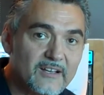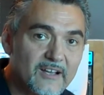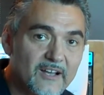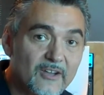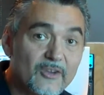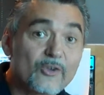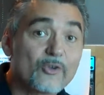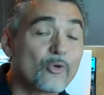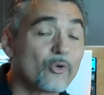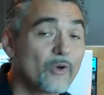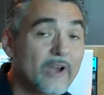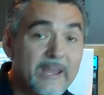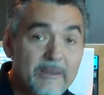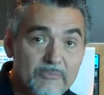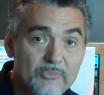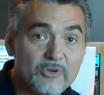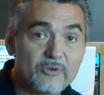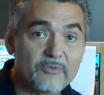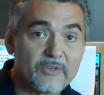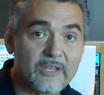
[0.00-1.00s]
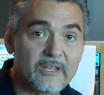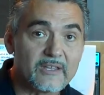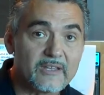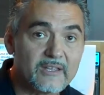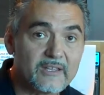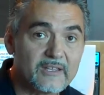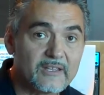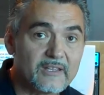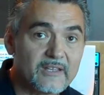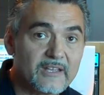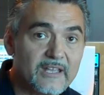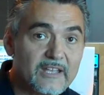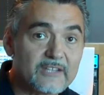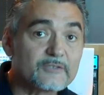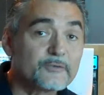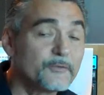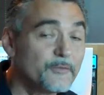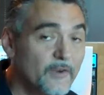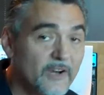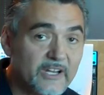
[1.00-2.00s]
a great movie.
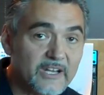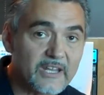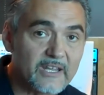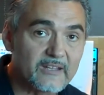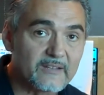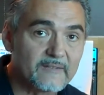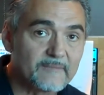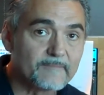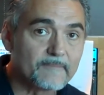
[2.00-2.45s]
It's funny.